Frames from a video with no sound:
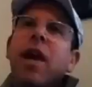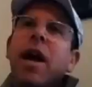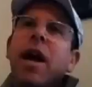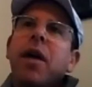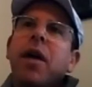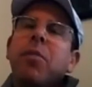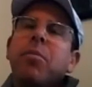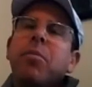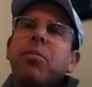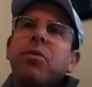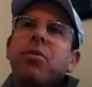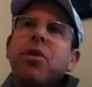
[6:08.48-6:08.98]

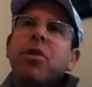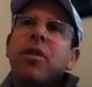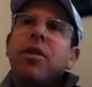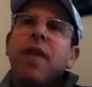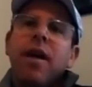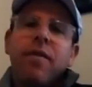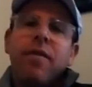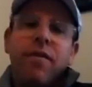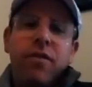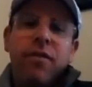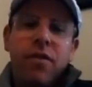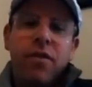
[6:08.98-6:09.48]
that putting
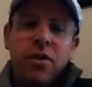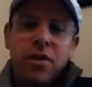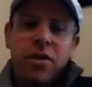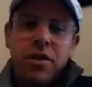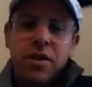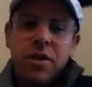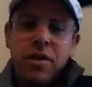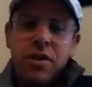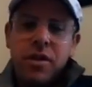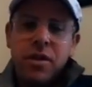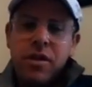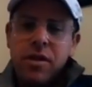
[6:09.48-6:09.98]
that
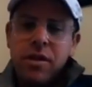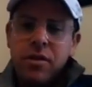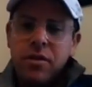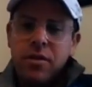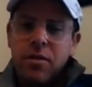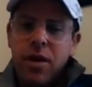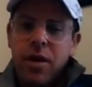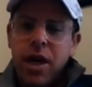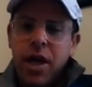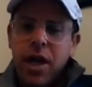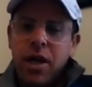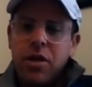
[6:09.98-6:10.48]
first,
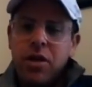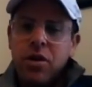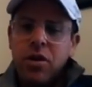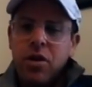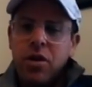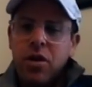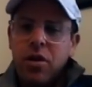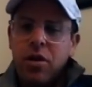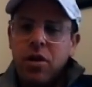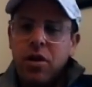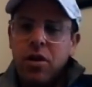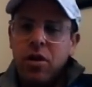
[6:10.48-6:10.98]
right?
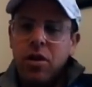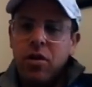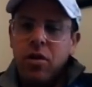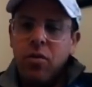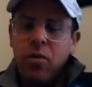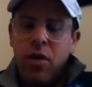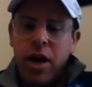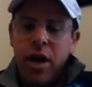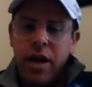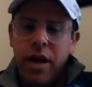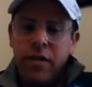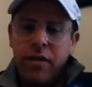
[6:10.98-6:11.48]
Your
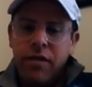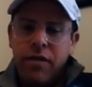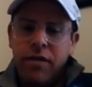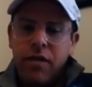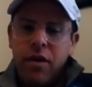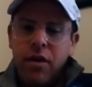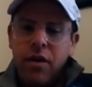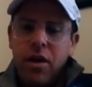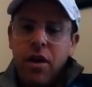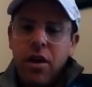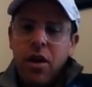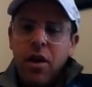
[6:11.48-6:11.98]
wife.
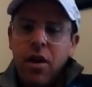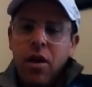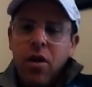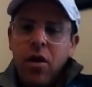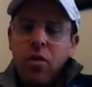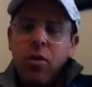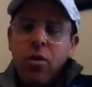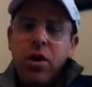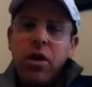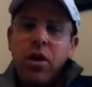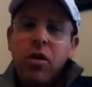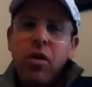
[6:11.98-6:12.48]

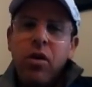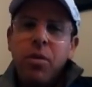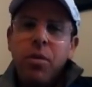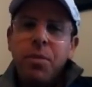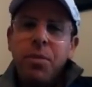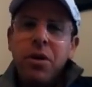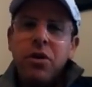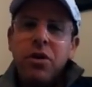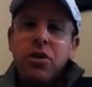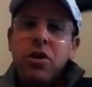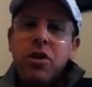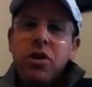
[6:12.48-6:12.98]
What do you hope
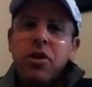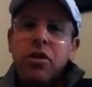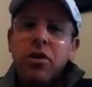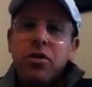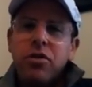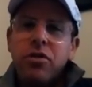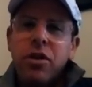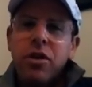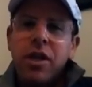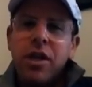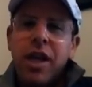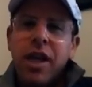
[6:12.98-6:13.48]
your
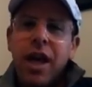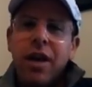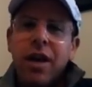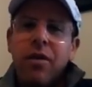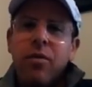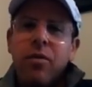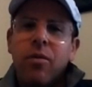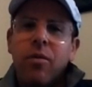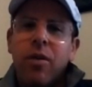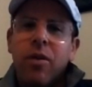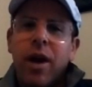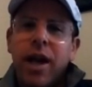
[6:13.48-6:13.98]
children get
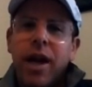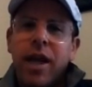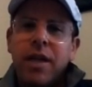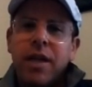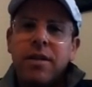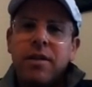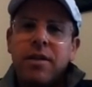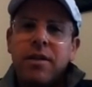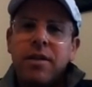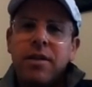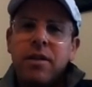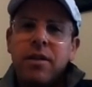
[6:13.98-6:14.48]

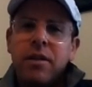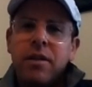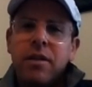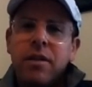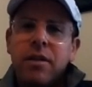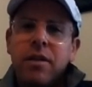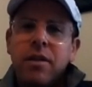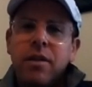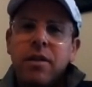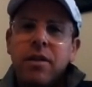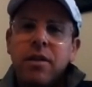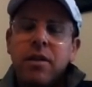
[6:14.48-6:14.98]
right
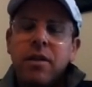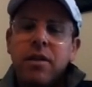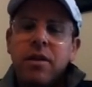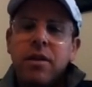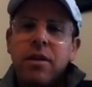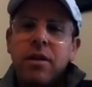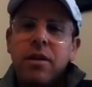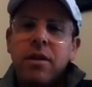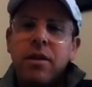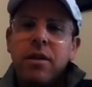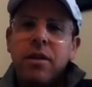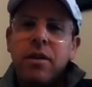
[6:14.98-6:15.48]

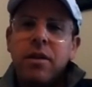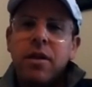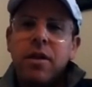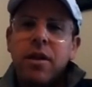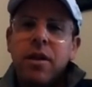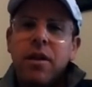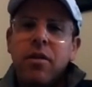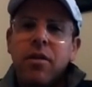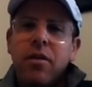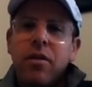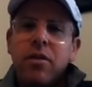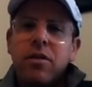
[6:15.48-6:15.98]

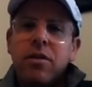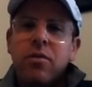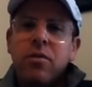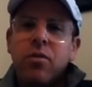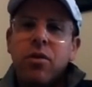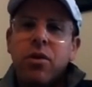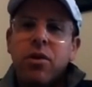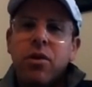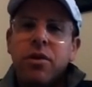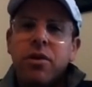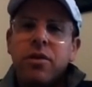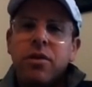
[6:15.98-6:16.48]
in this
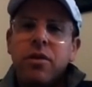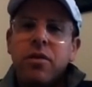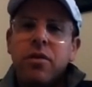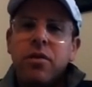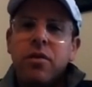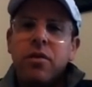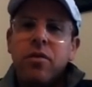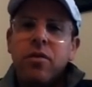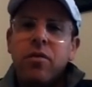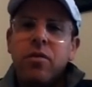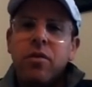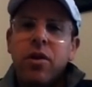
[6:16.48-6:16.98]
world?
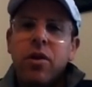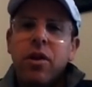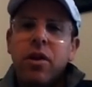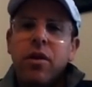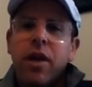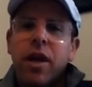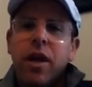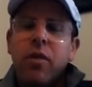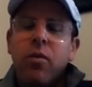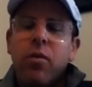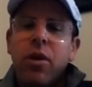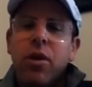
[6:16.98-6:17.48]

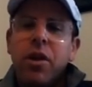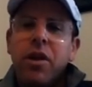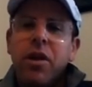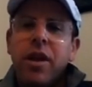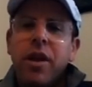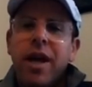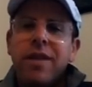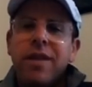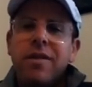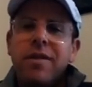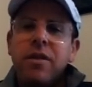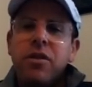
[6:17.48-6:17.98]
What
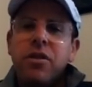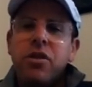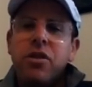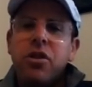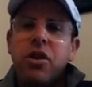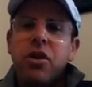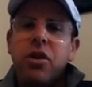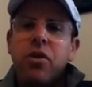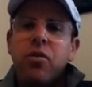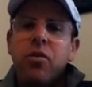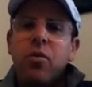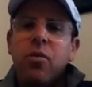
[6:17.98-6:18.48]
lessons do
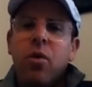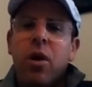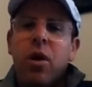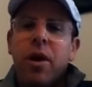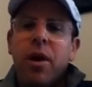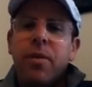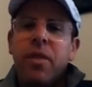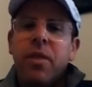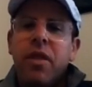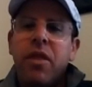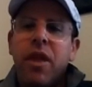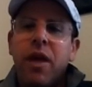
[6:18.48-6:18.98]
you
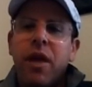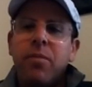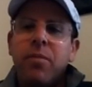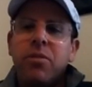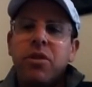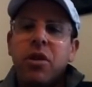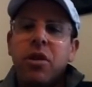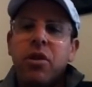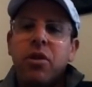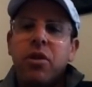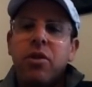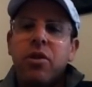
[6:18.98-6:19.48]
want them
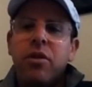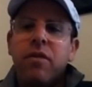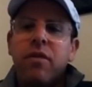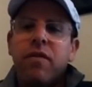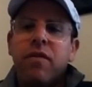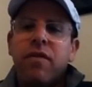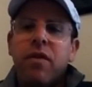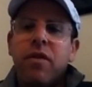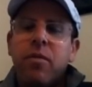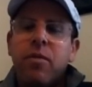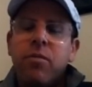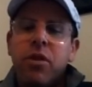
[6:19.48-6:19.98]
to learn
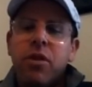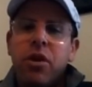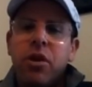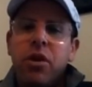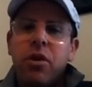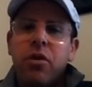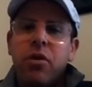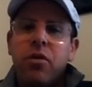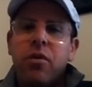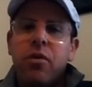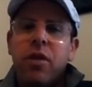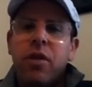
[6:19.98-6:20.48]
from
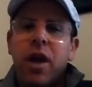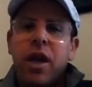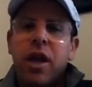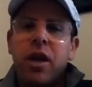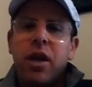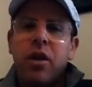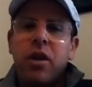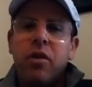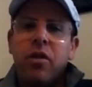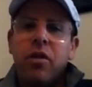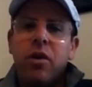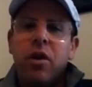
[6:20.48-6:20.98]
you that
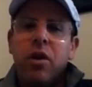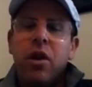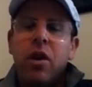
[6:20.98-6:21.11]
you